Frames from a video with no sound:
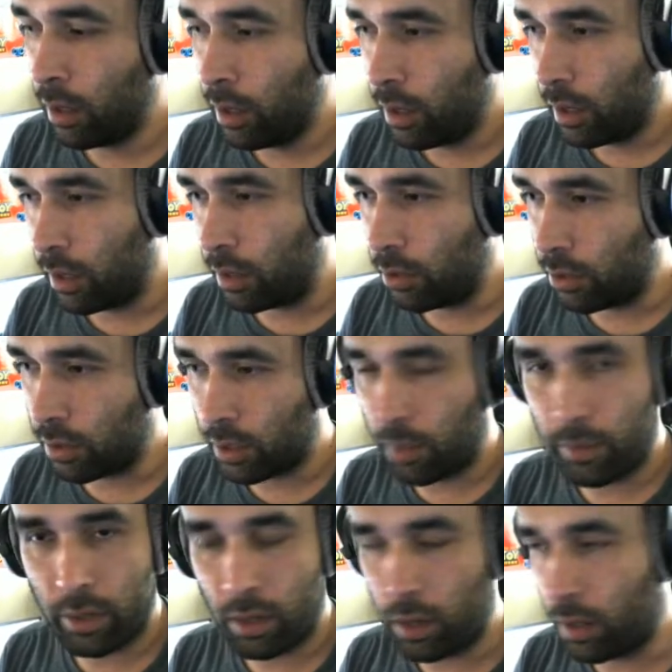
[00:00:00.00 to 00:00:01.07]
And you just
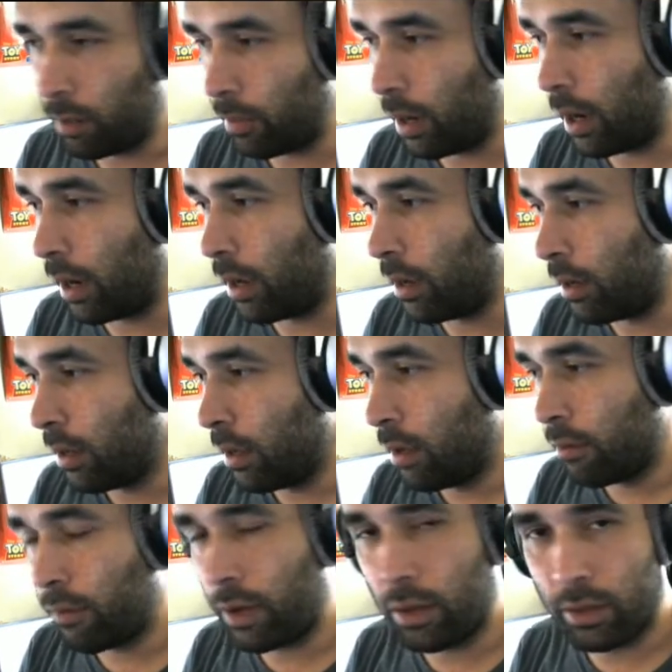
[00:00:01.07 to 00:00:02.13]
come in here and buy it,
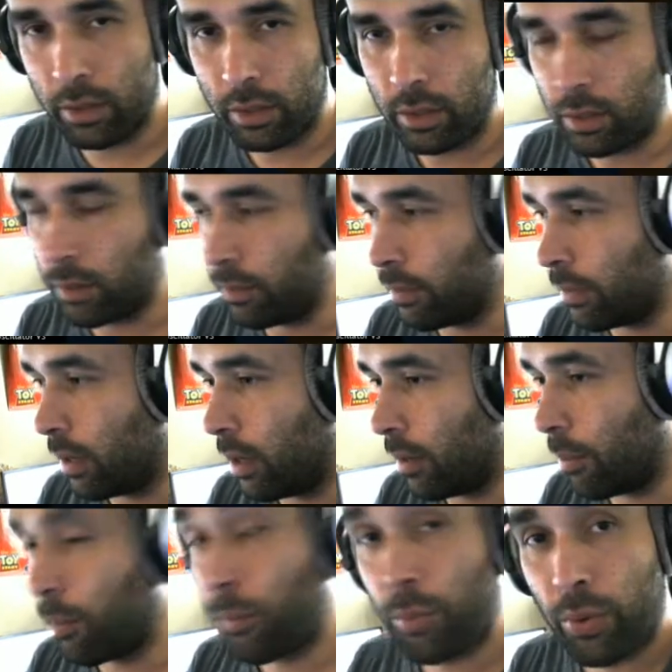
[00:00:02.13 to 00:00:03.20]
follow the system.
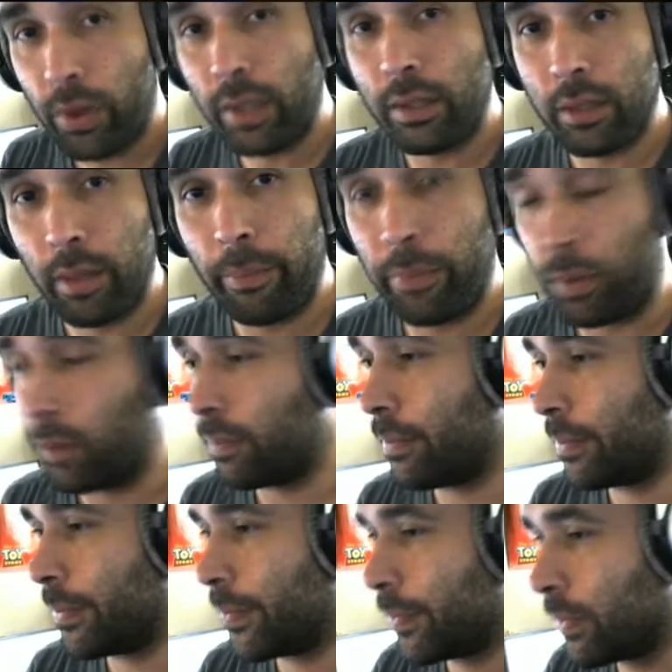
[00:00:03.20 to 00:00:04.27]
Pretty simple.
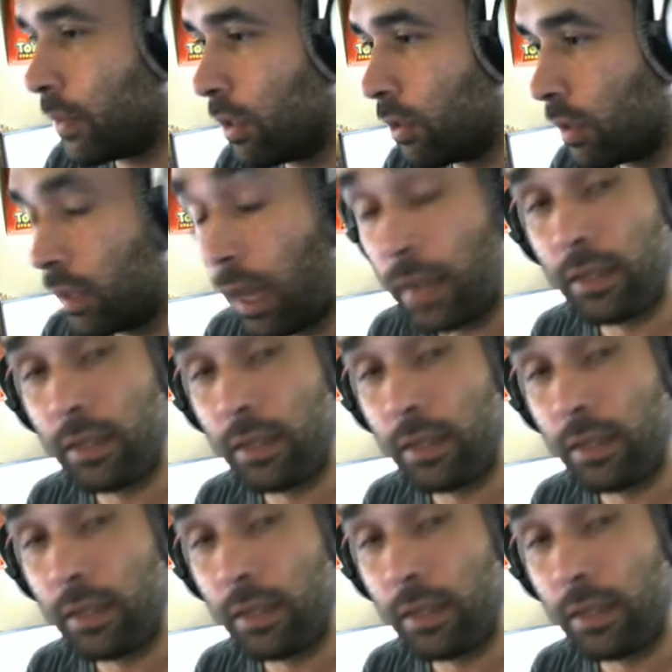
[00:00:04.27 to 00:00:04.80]
So it's nice